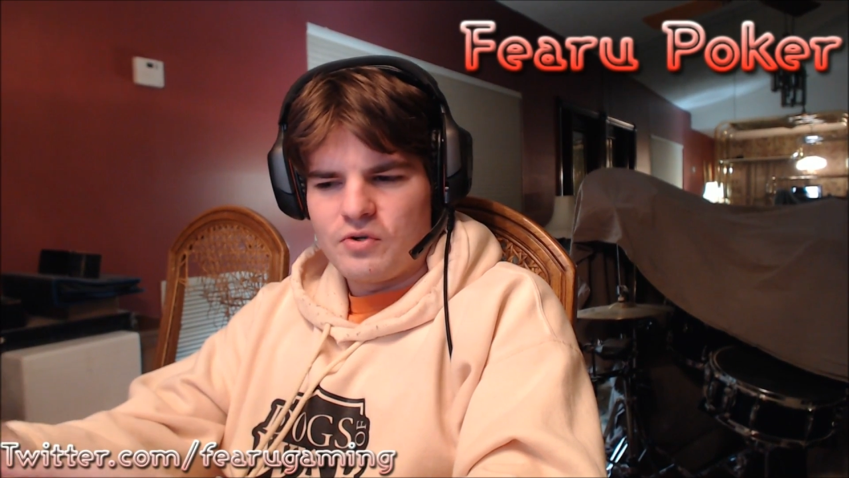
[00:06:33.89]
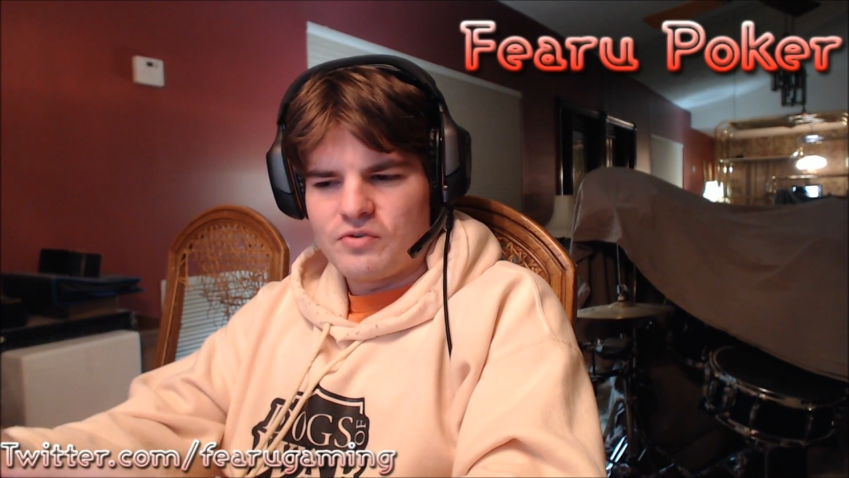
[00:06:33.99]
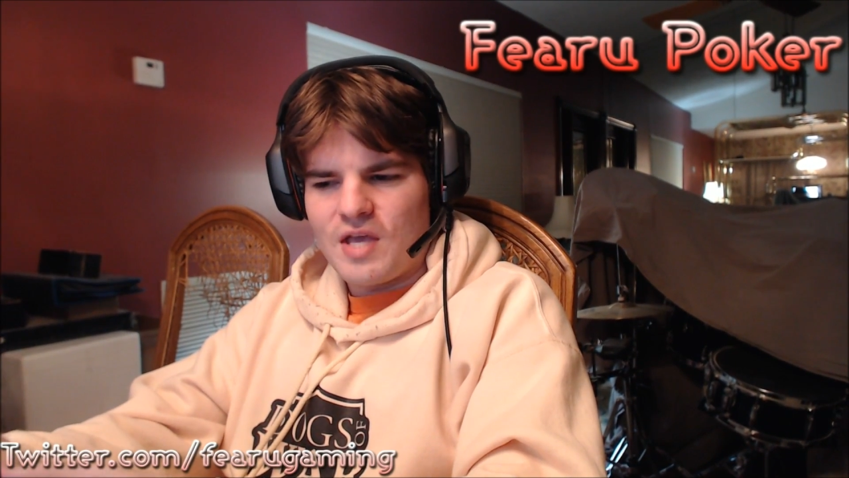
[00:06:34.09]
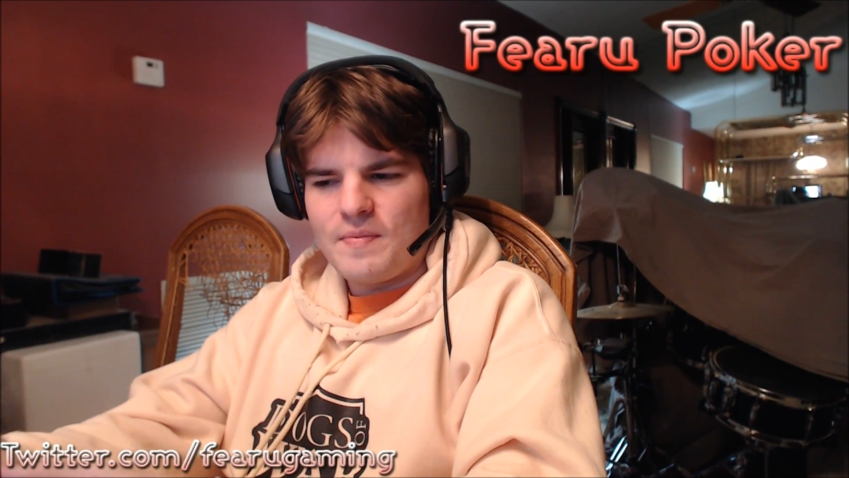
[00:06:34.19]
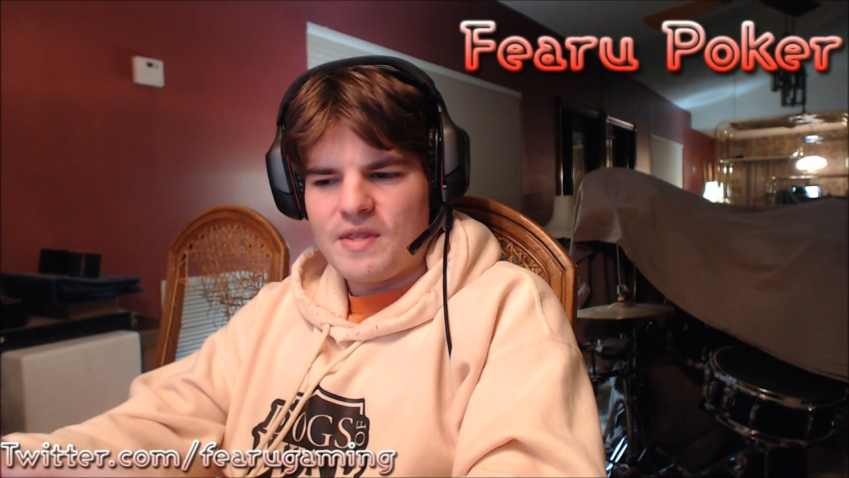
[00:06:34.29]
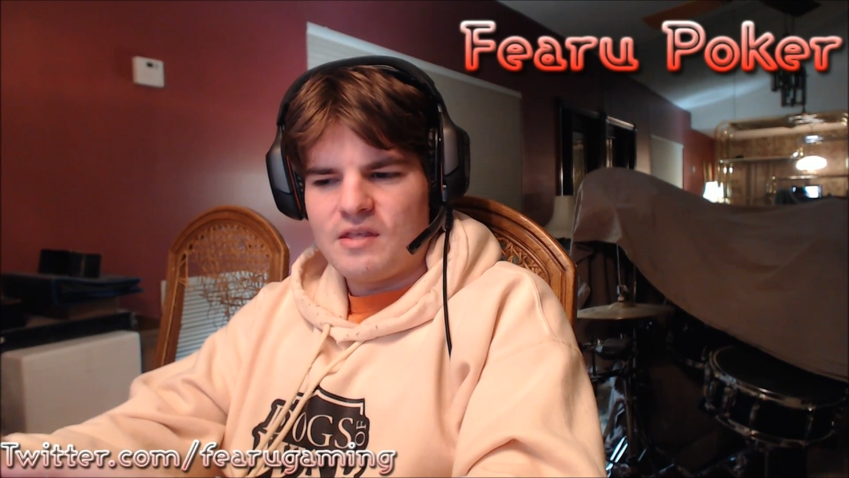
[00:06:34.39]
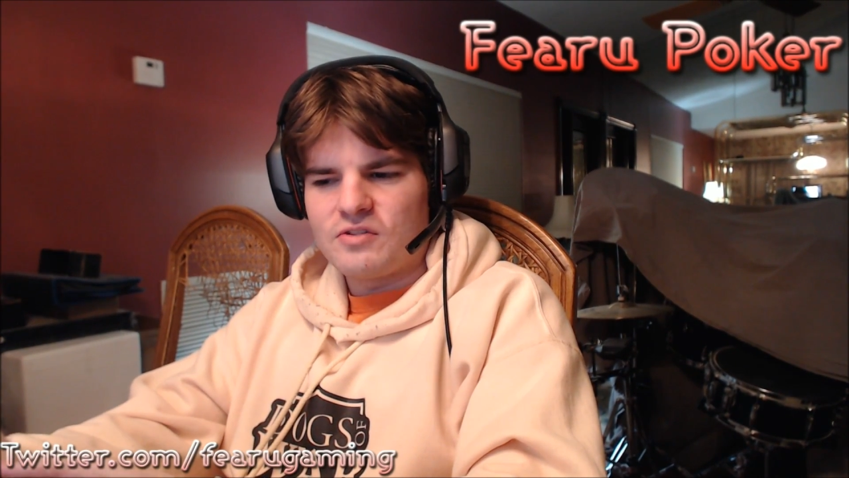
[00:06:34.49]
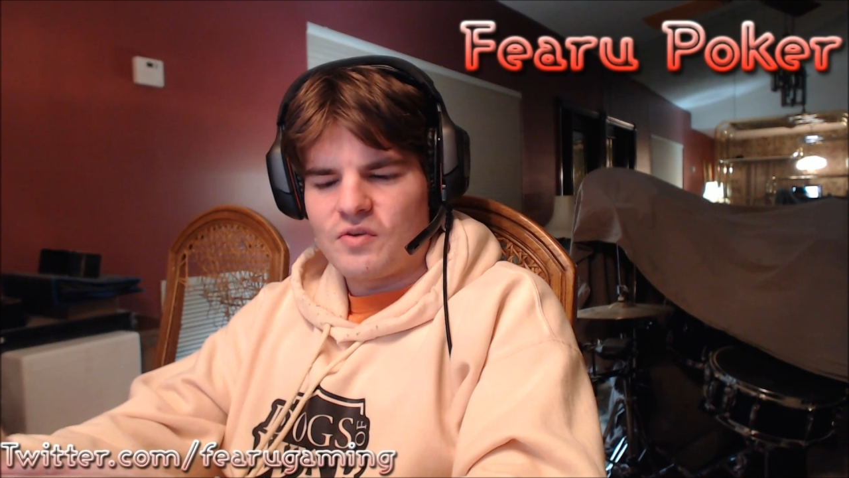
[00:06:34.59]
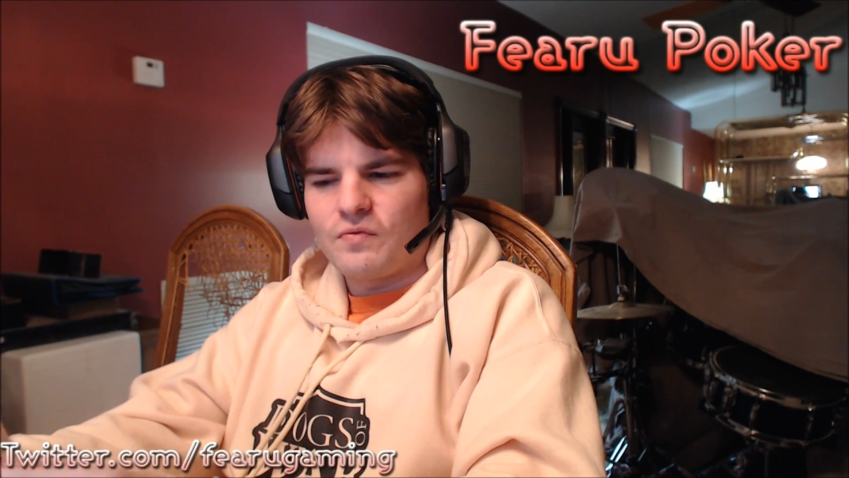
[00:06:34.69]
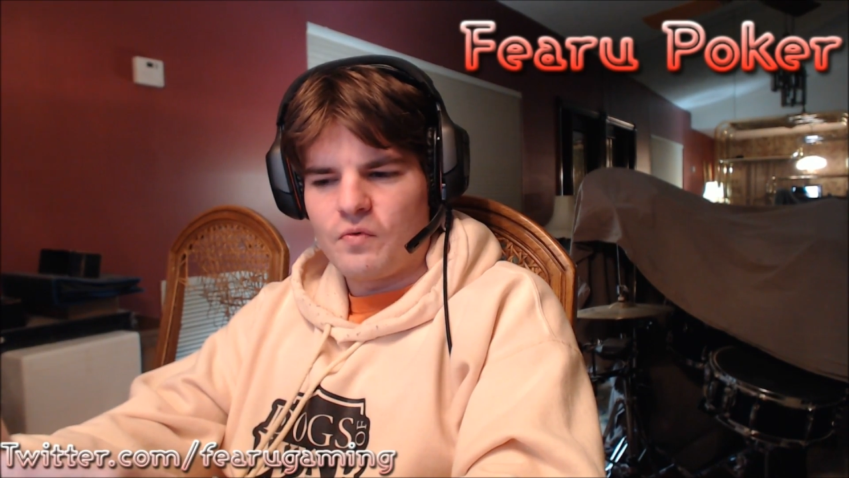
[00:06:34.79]
typing things on
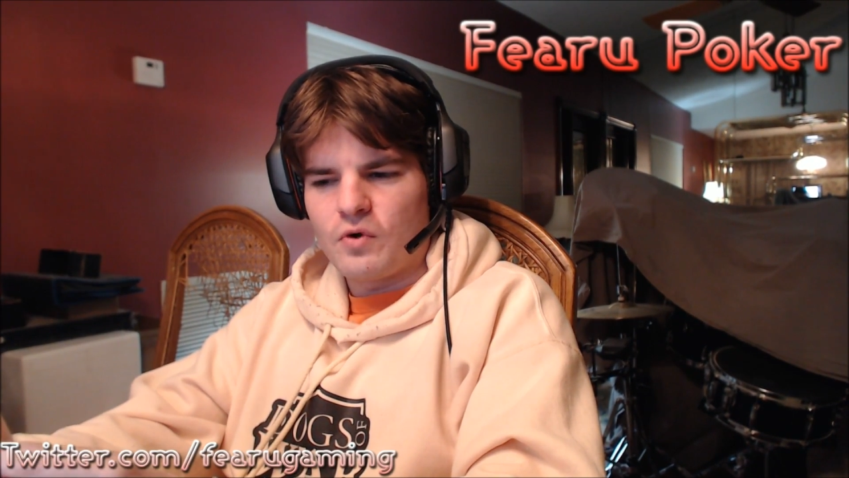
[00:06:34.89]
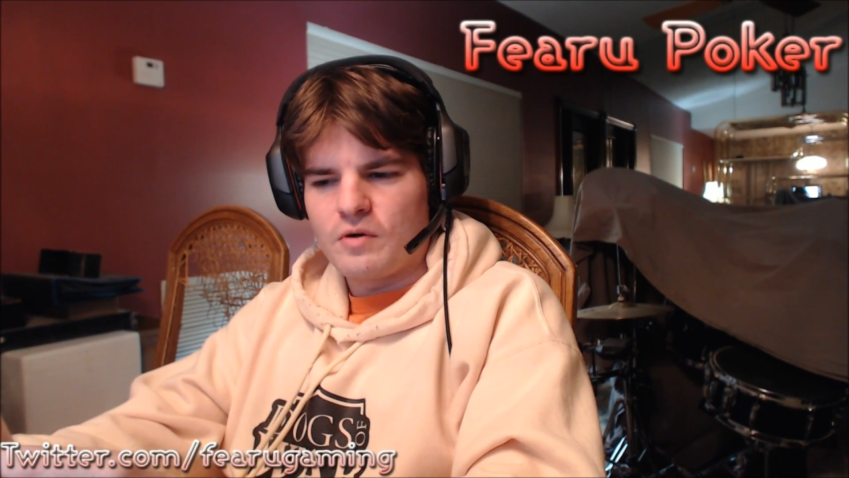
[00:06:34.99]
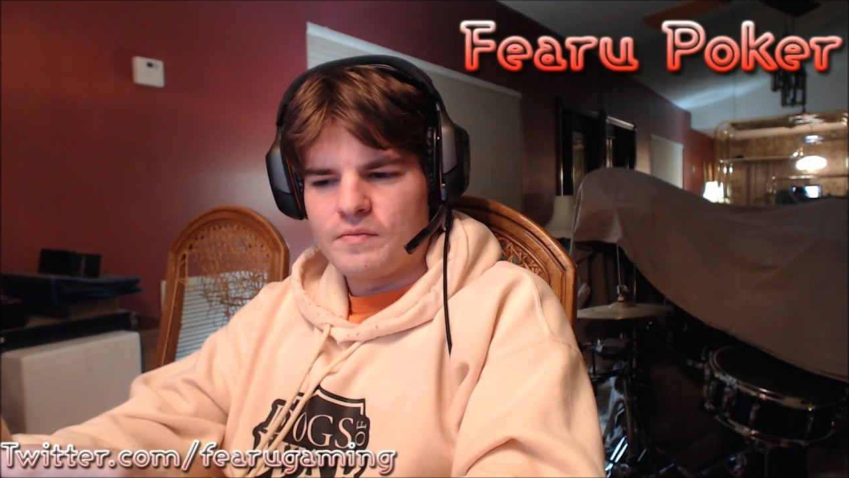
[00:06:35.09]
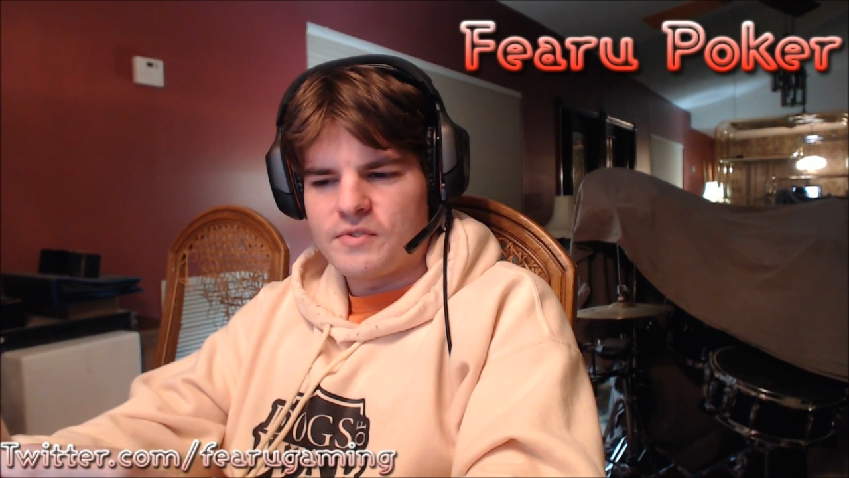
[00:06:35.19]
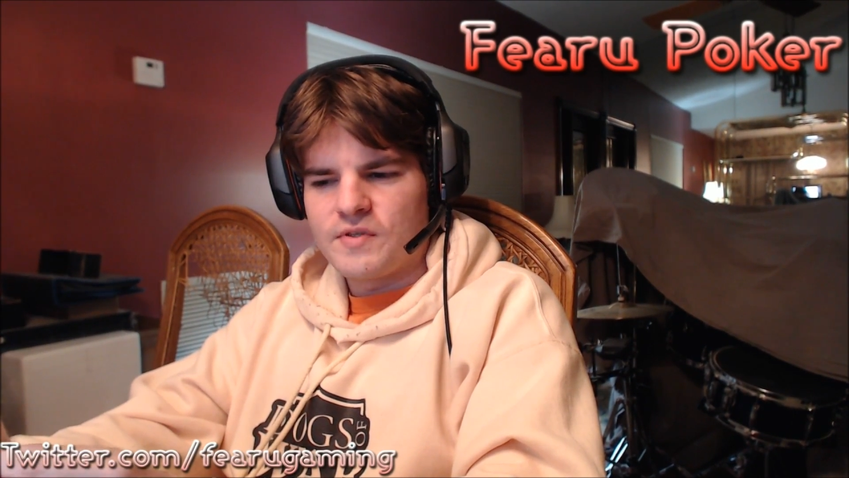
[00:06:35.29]
forums,